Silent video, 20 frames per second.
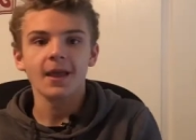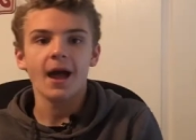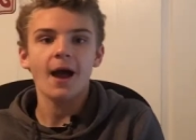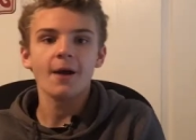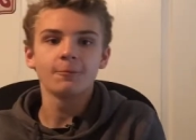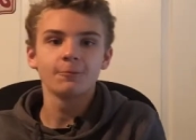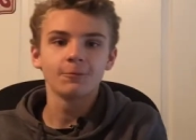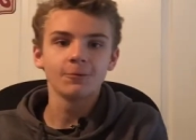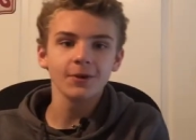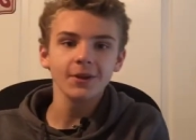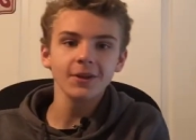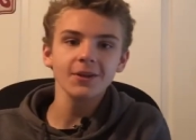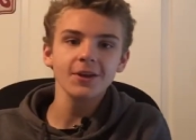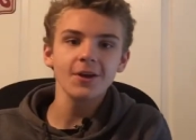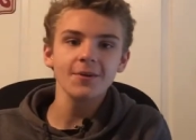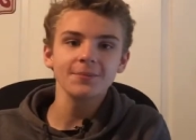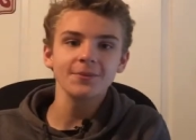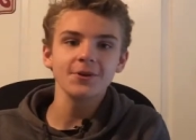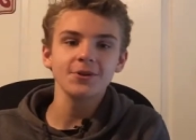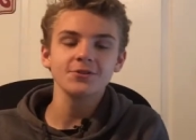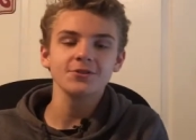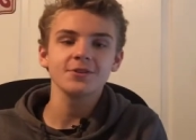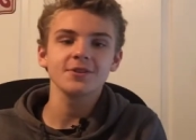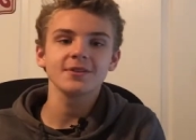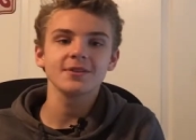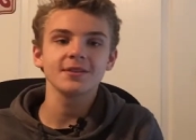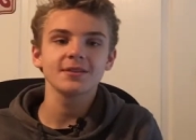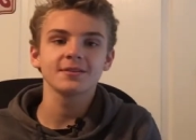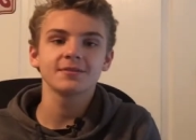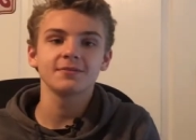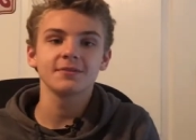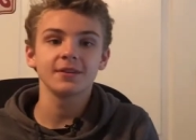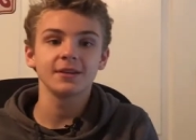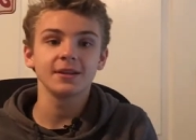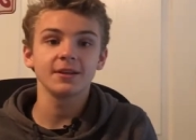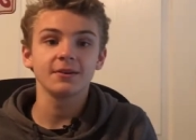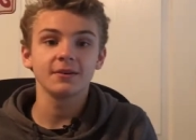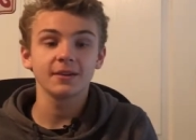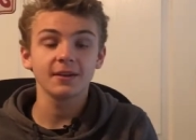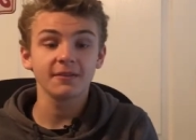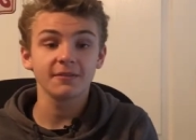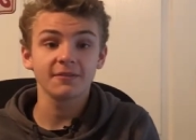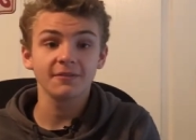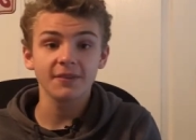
I really hope you enjoyed this video and it